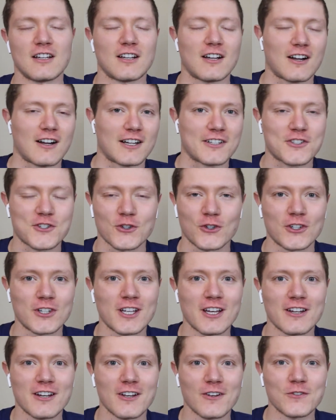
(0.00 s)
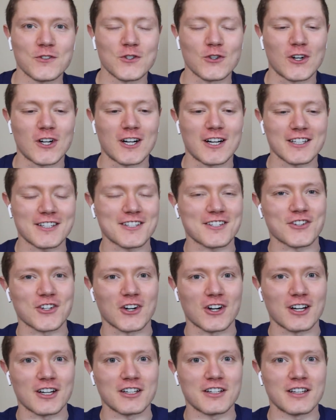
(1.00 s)
All right, so we're not off to a hot
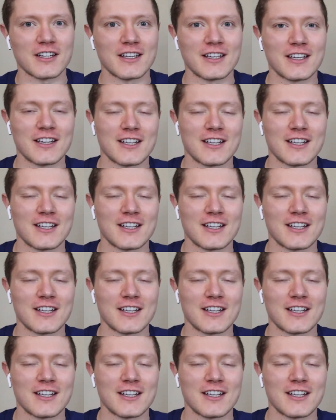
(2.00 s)
start.